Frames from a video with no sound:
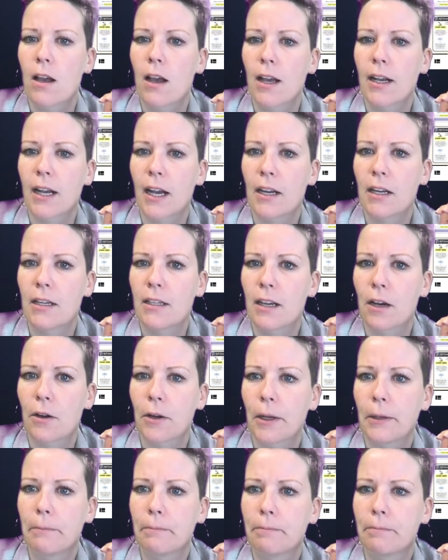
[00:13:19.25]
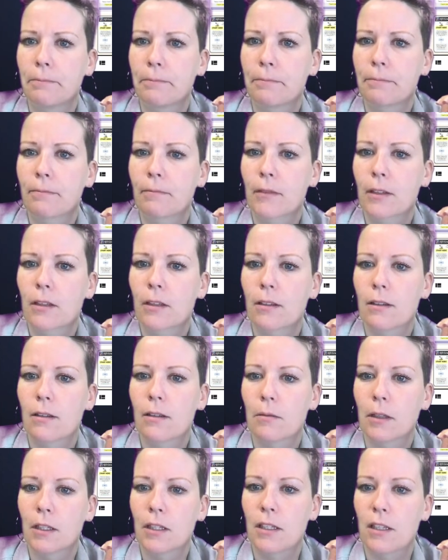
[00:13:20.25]
I kind of doubt it.
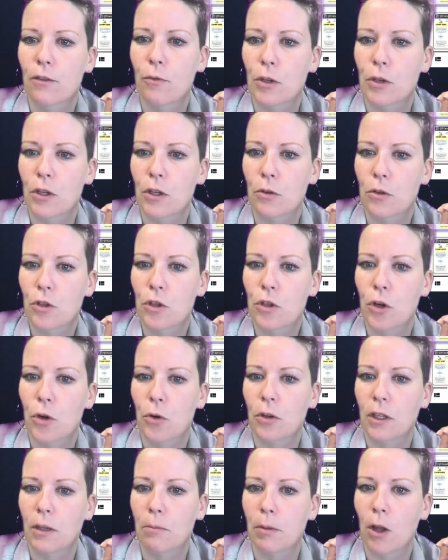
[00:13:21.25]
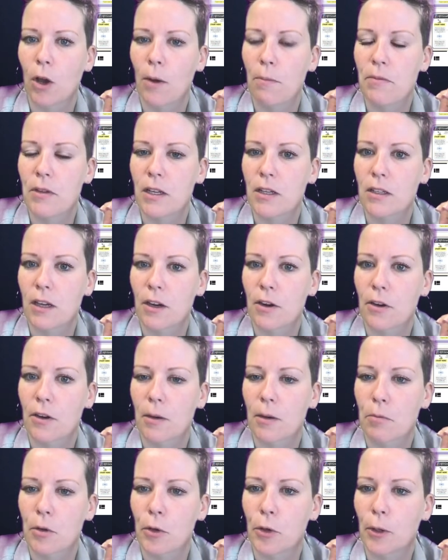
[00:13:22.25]
Let's see if we don't totally blow up the entire
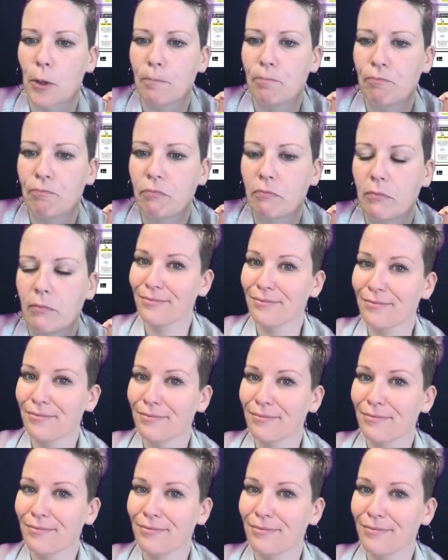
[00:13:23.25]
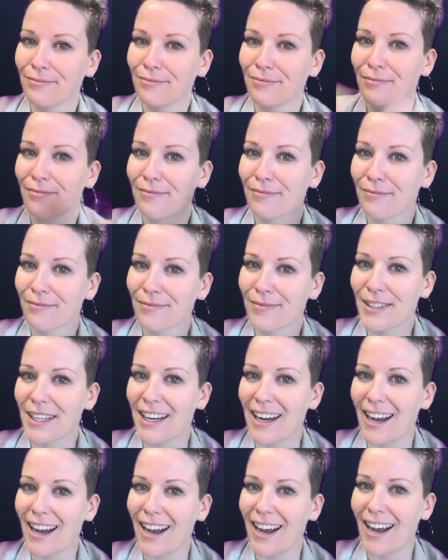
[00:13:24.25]
computer.
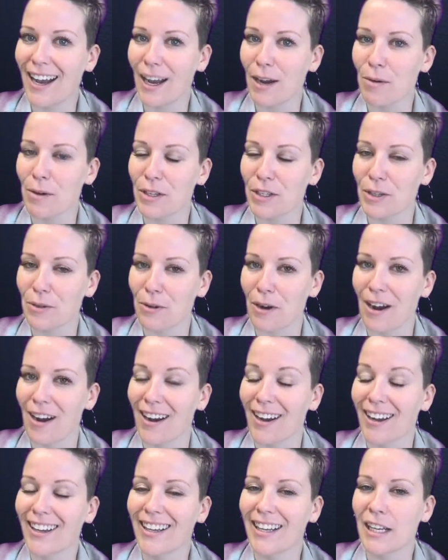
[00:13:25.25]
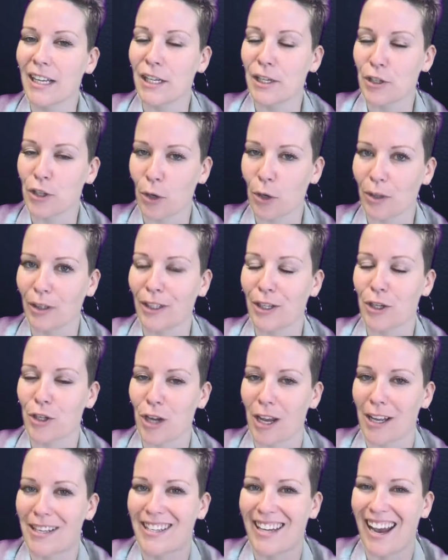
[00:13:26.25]
Ta-da! I wasn't wrong. It totally
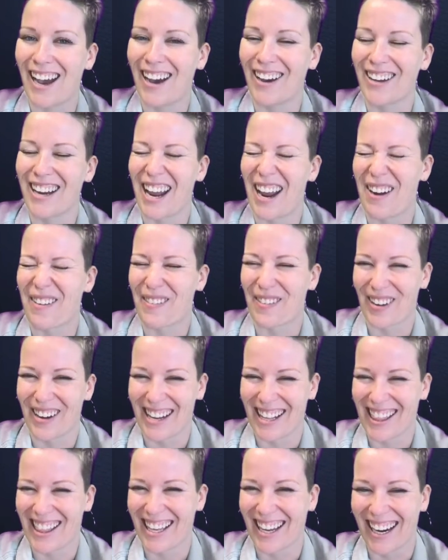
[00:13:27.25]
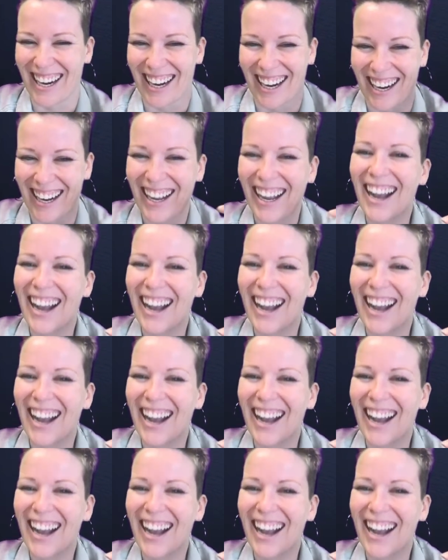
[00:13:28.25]
shut down everything.